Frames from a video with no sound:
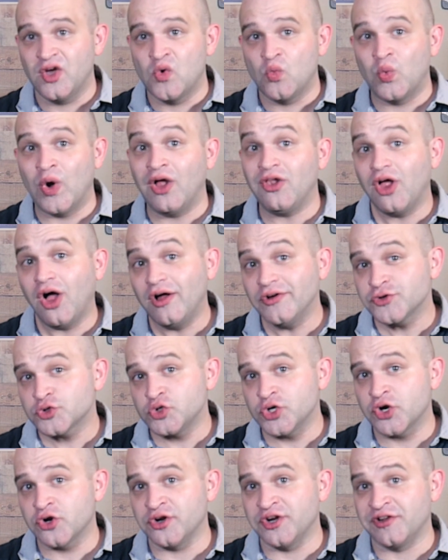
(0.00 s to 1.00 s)
While all
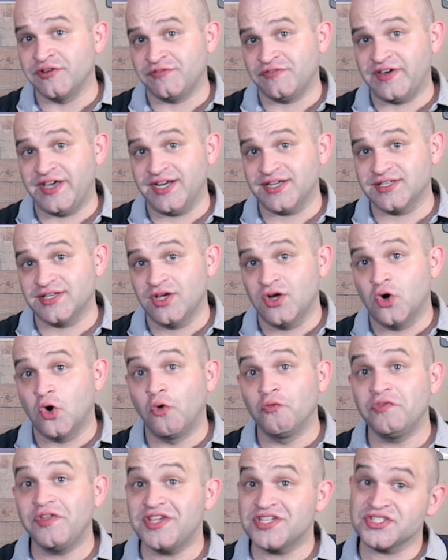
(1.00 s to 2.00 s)
trigger an effect,
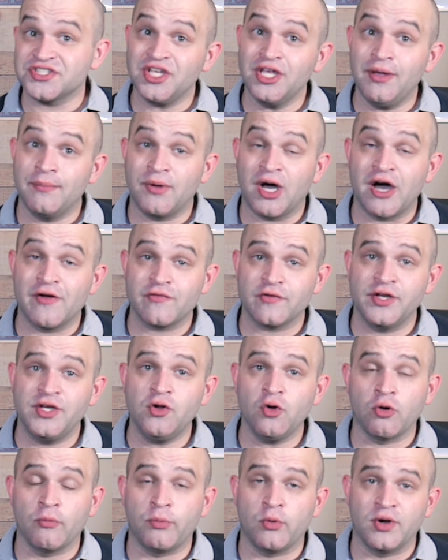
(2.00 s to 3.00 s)
only some offer
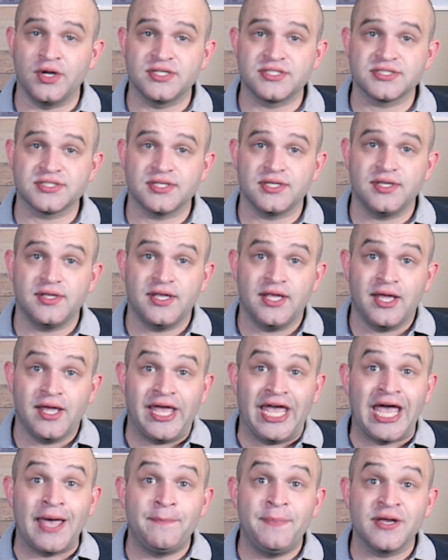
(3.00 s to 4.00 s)
hero points.
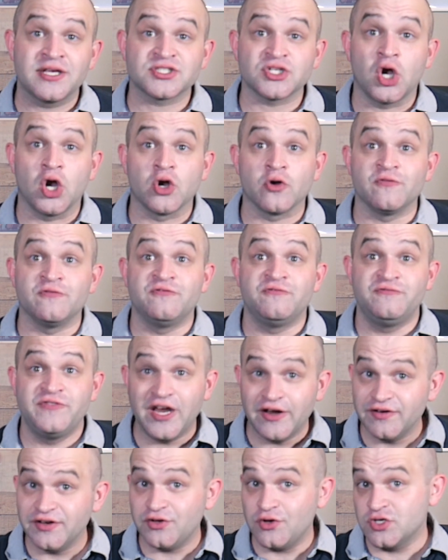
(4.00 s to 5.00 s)
Epics are
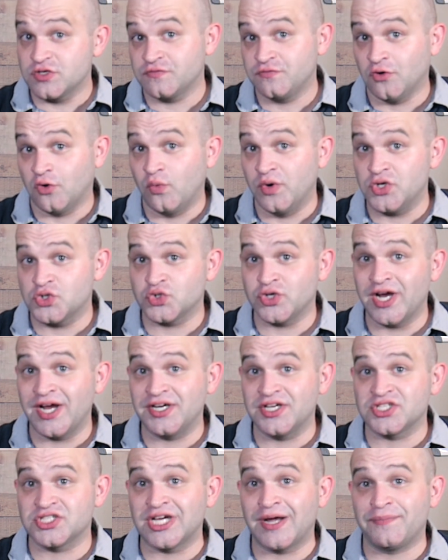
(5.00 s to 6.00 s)
very useful when trying
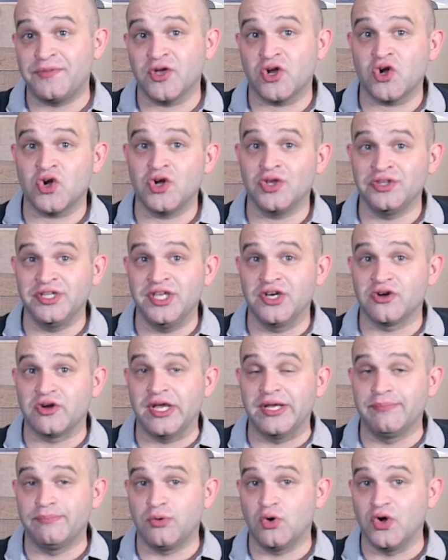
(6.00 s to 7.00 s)
to stop the current leader
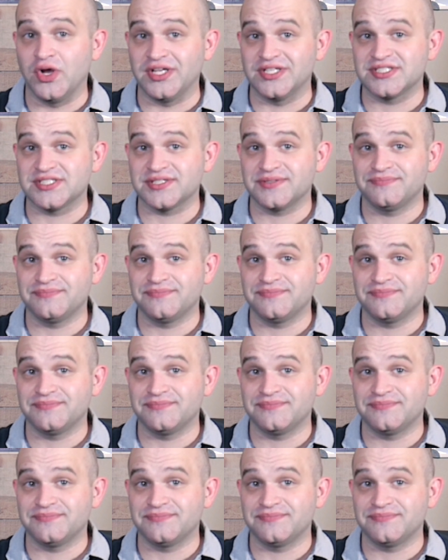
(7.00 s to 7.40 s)
in points.